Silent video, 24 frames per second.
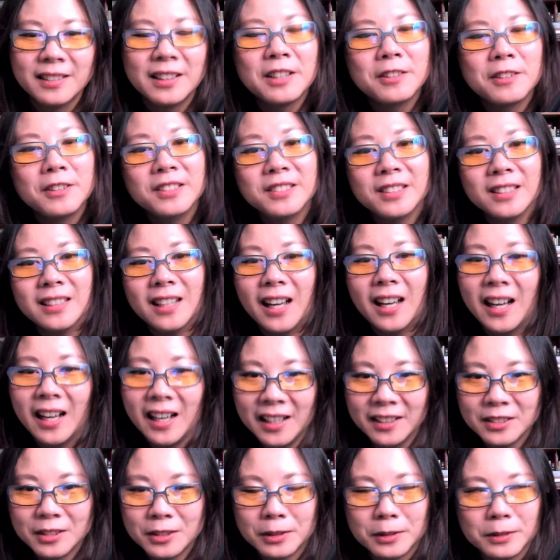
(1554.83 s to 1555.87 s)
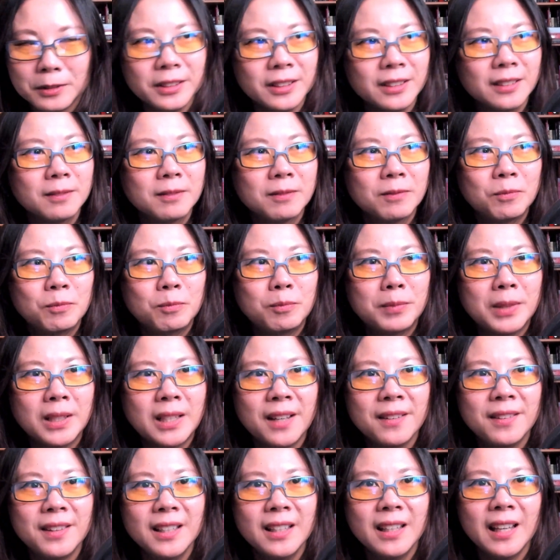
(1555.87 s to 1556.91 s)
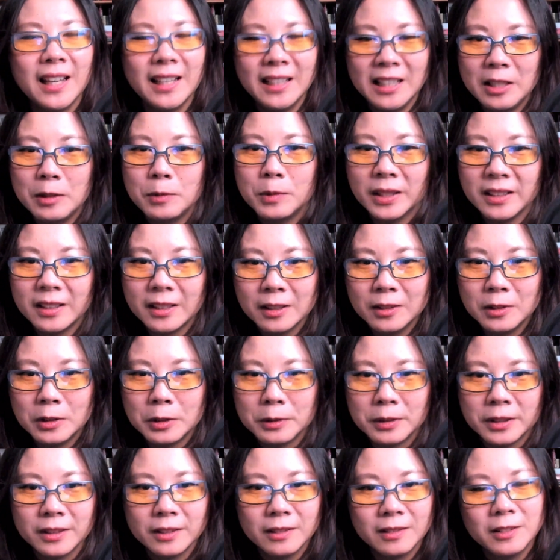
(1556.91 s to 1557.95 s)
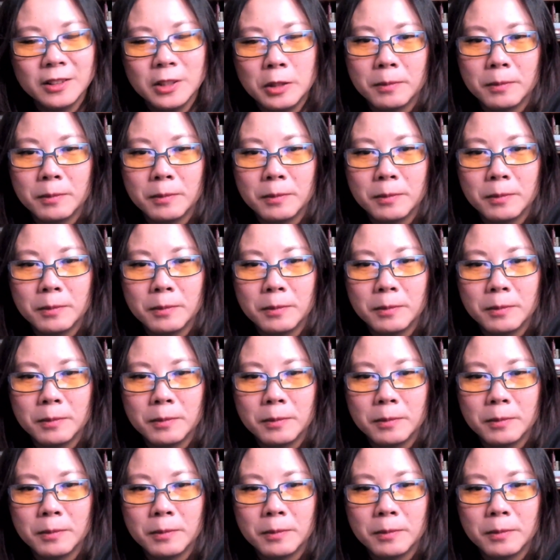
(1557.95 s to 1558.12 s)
There is an art to it, but I think anyone can do it.